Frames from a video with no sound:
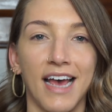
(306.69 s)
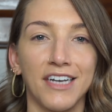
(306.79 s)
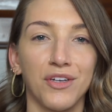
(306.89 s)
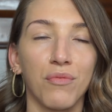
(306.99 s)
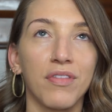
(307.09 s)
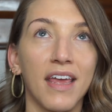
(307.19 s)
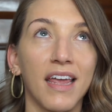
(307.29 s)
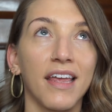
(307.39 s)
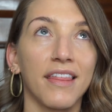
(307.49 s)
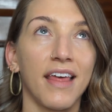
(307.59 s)
I don't
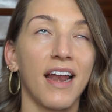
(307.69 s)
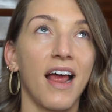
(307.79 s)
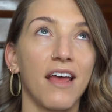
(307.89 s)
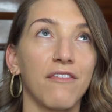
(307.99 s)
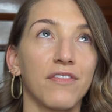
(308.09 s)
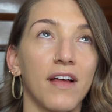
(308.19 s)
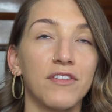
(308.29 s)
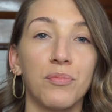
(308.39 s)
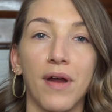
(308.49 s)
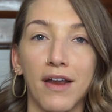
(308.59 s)
think that I've
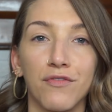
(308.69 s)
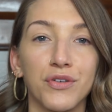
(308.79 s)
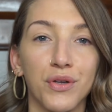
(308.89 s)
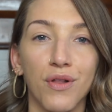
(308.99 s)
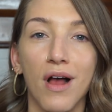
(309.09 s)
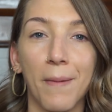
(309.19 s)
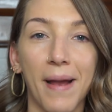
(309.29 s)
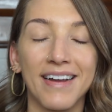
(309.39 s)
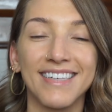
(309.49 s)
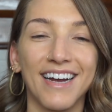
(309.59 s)
loved a brand for so long in
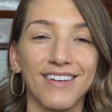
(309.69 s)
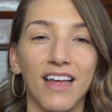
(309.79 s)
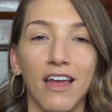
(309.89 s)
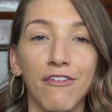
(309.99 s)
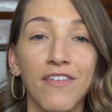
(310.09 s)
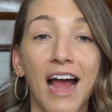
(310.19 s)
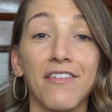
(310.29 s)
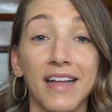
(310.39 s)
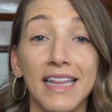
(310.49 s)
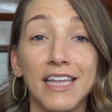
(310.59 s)
my entire life.
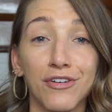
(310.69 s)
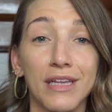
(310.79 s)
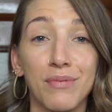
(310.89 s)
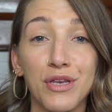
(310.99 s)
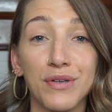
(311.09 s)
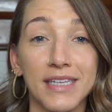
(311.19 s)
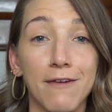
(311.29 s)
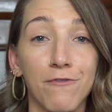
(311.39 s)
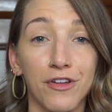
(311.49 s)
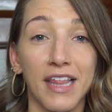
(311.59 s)
I've literally been using
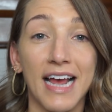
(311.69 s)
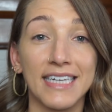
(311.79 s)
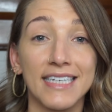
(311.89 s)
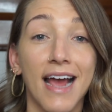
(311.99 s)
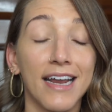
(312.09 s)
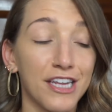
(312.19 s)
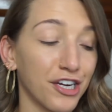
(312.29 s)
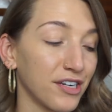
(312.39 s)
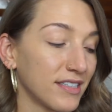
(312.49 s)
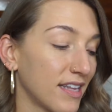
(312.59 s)
them for the last 9
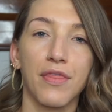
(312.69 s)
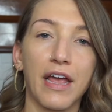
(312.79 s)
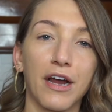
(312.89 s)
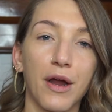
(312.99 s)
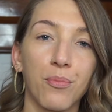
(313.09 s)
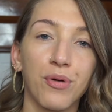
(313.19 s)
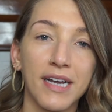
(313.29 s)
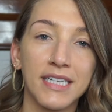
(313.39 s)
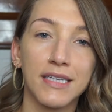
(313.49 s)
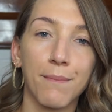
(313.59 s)
years. Their
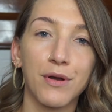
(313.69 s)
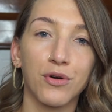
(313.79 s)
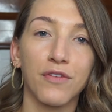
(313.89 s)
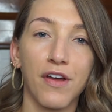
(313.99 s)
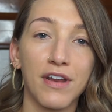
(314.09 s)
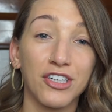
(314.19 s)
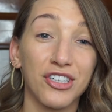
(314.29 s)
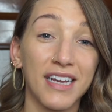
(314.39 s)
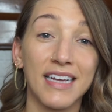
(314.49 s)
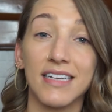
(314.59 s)
pressed mineral
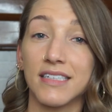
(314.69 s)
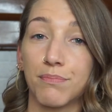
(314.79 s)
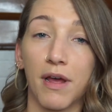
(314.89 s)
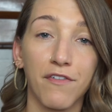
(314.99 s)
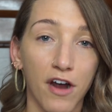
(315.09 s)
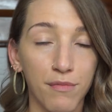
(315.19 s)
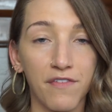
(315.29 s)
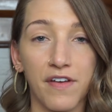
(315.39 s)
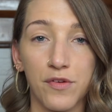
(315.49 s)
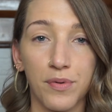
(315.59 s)
foundation is by far my
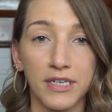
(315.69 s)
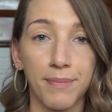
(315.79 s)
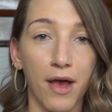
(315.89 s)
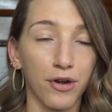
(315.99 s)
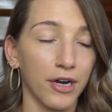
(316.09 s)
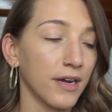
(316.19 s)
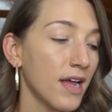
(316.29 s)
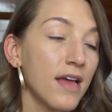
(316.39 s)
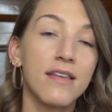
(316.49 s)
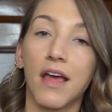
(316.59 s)
favorite pressed powder.
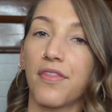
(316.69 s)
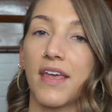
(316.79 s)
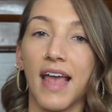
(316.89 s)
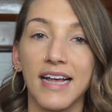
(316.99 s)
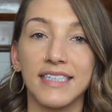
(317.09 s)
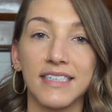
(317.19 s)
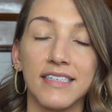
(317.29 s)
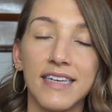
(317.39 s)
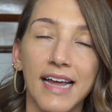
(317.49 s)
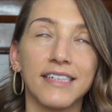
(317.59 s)
Nothing has
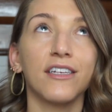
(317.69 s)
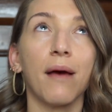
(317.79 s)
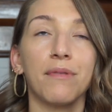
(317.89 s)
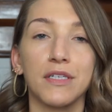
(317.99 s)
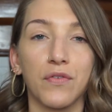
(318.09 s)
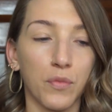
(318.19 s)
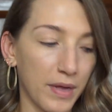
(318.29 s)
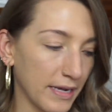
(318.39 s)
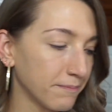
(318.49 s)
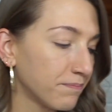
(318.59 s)
yet to top this for
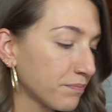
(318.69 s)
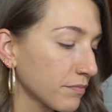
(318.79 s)
me.